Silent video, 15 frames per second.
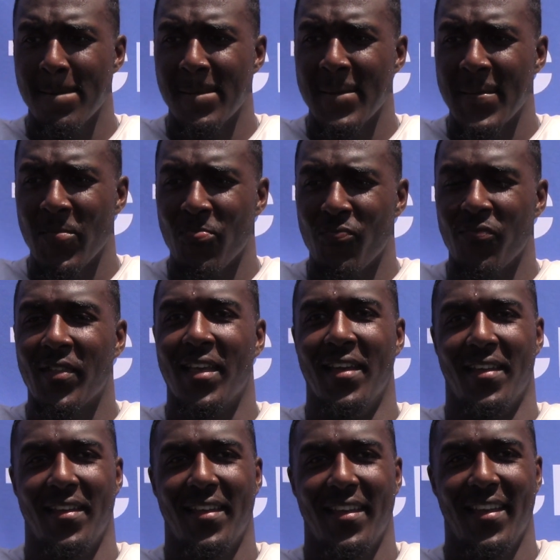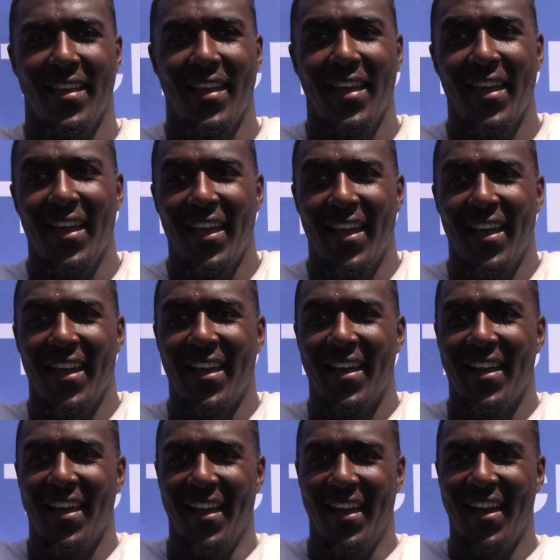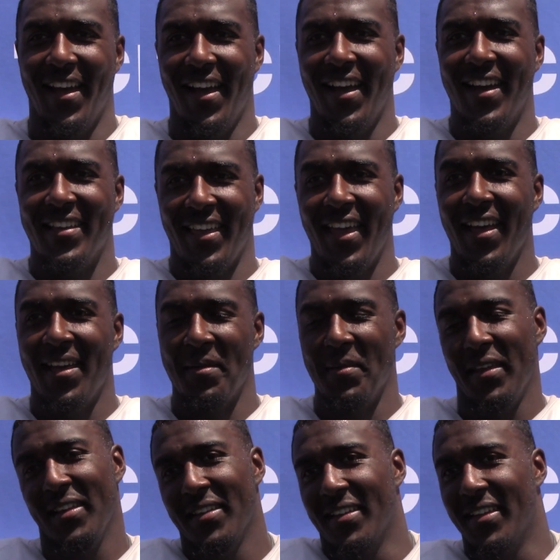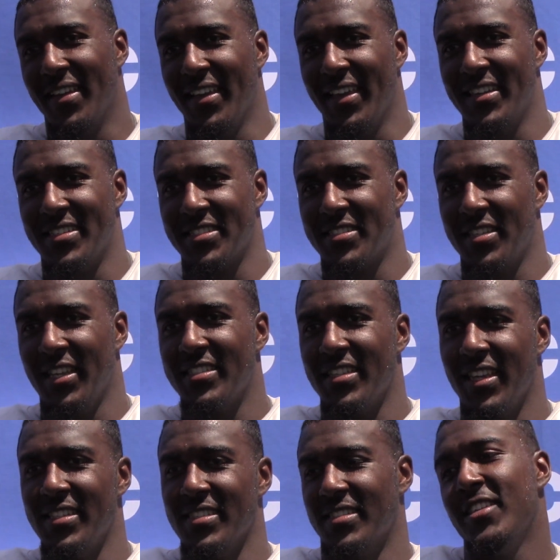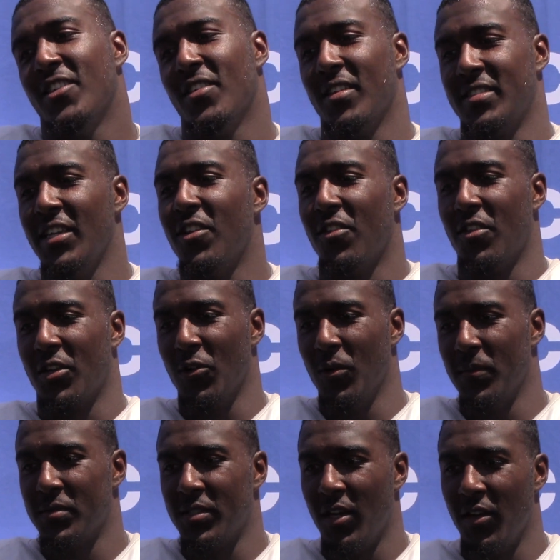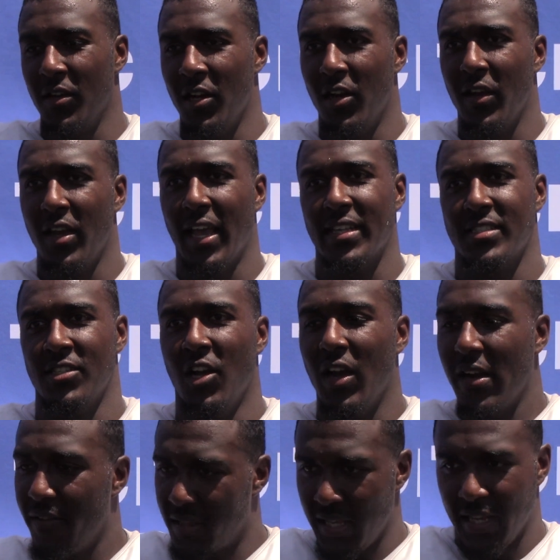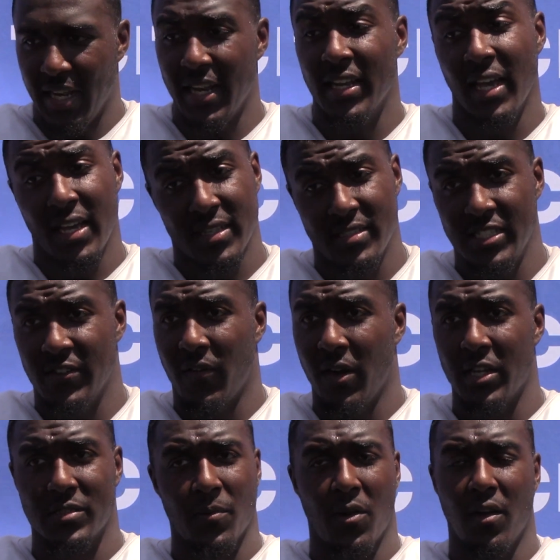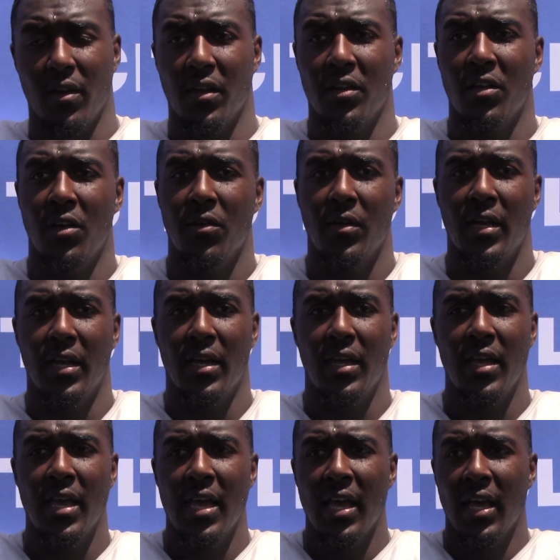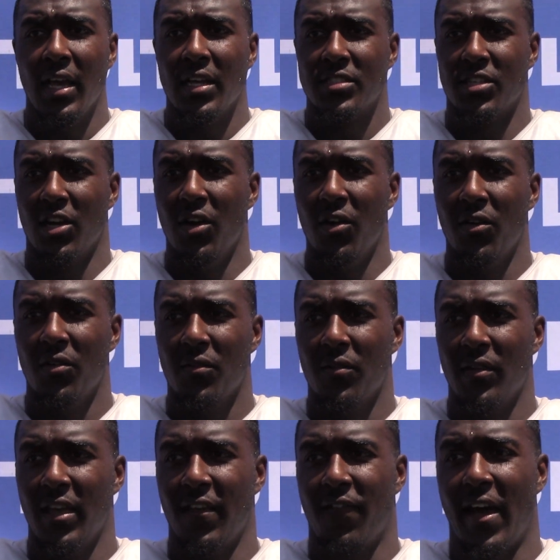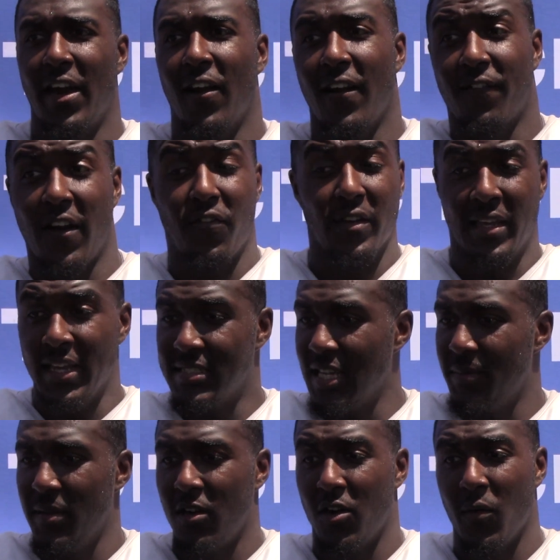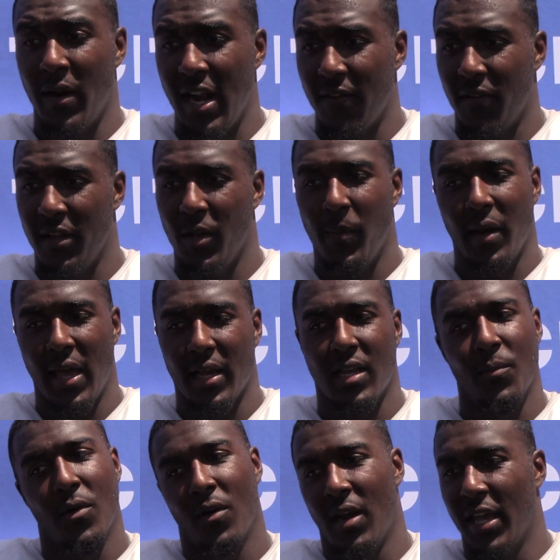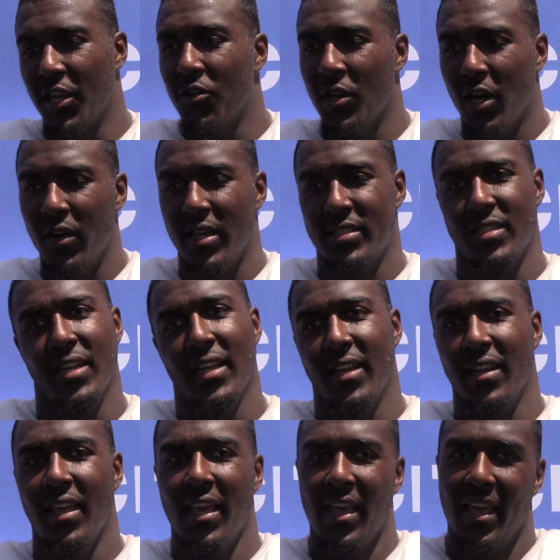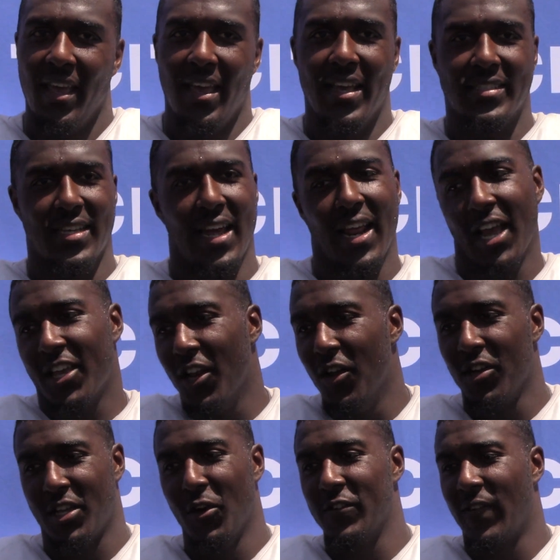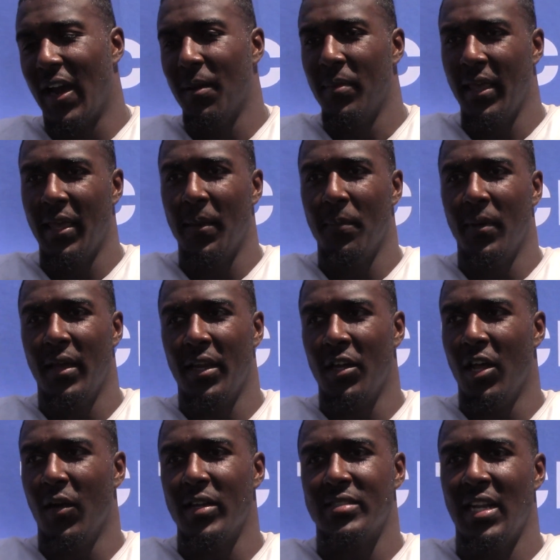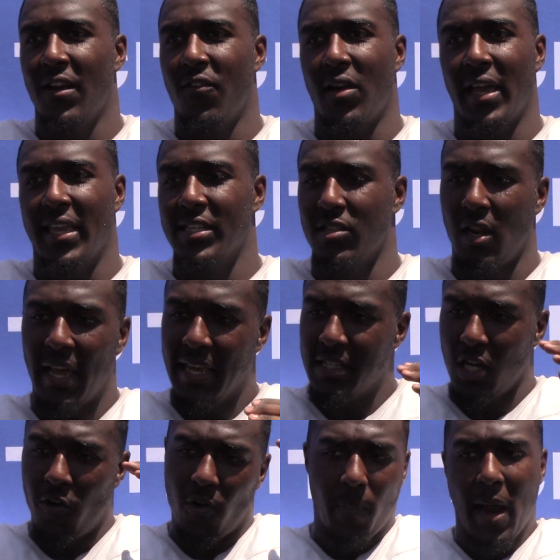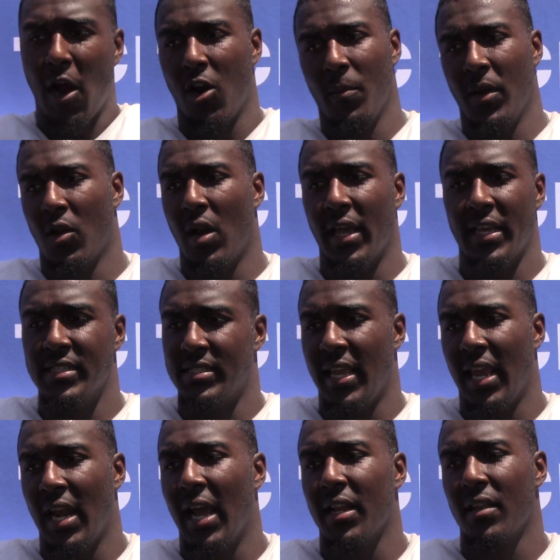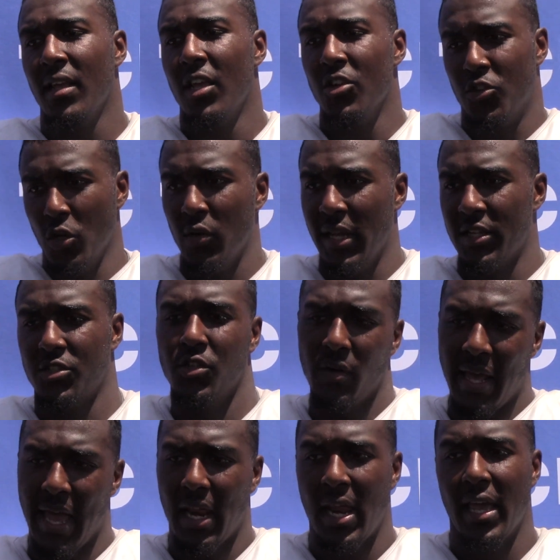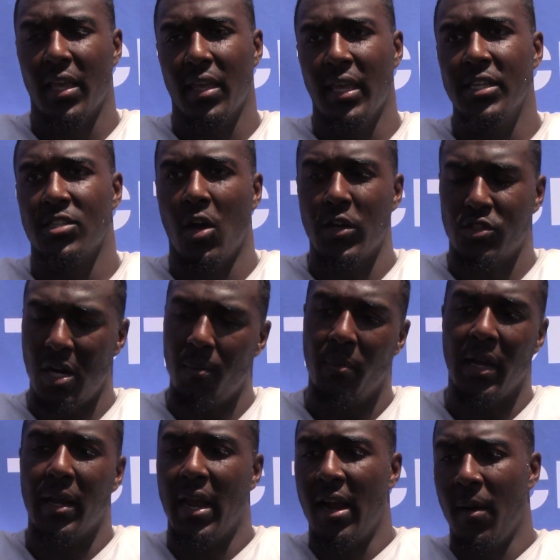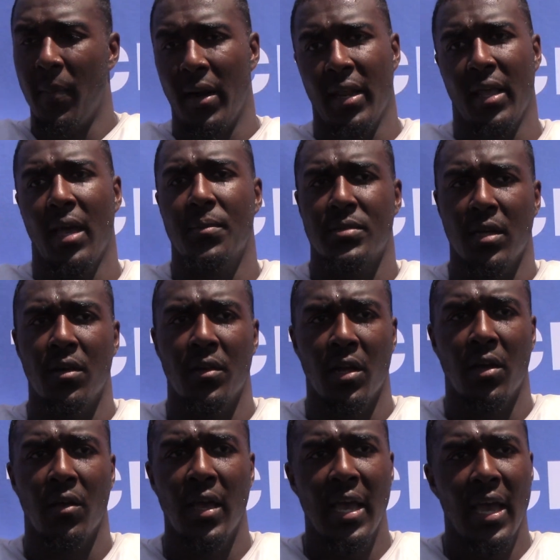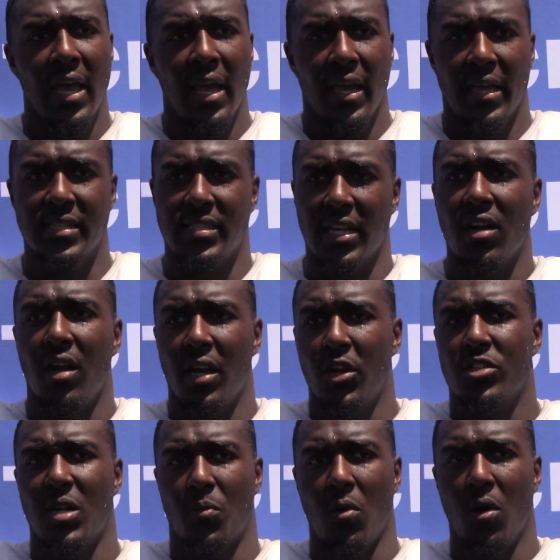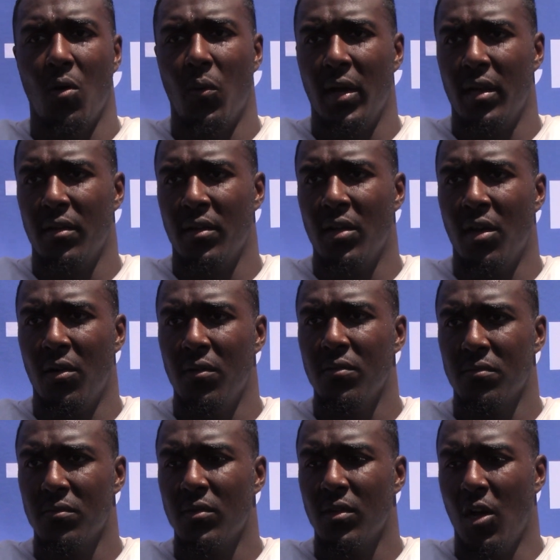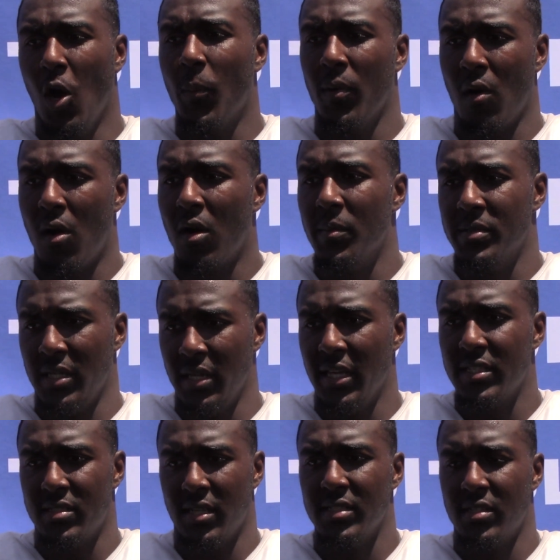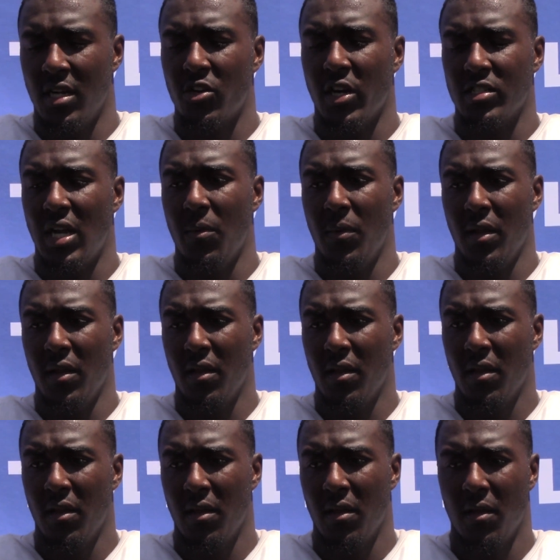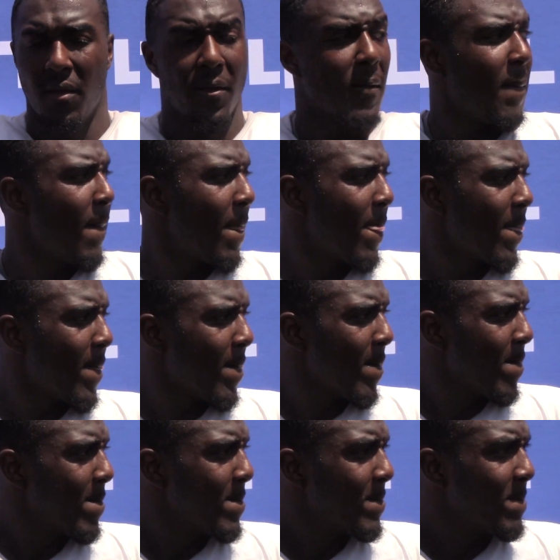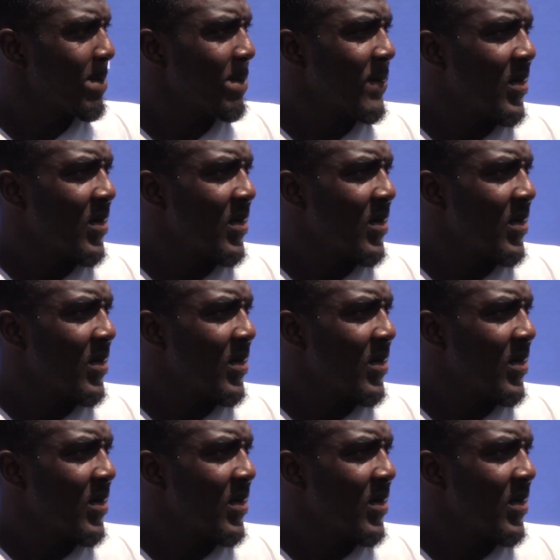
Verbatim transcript: I think Coach Pellum said he calls him Coach Wood sometimes. Uh, yeah, I mean, he's just he's, he's a senior senior of the group, so you know he has to know everything. He does. He's very smart, you know. Uh, so if I don't if I forget something or whatever, he'd be like, "Come on, like you know this," and then it's kind of like a little coach vibe then. But you know, it's never like he's like he's overpowering me, like he's saying like do this, do that. Like he's always trying to bring everybody up. So you know, he's taken on a leadership role with you know open arms, and he's he's done a great job with it. What about getting Jaelan back too?